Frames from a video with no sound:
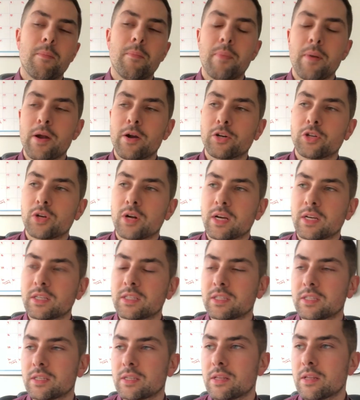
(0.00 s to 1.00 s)
bare
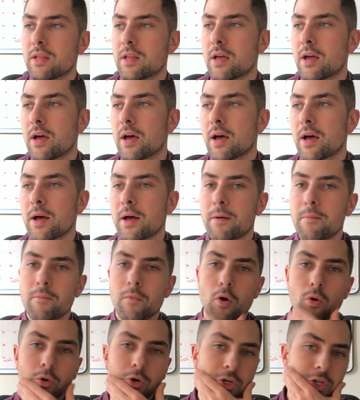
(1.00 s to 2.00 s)
trust um,
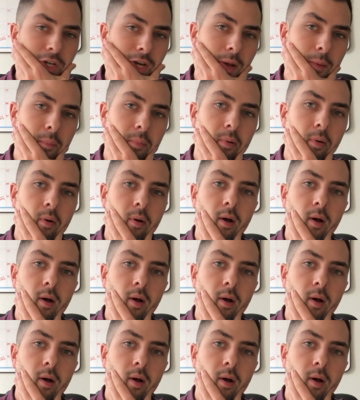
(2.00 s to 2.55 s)
ownership,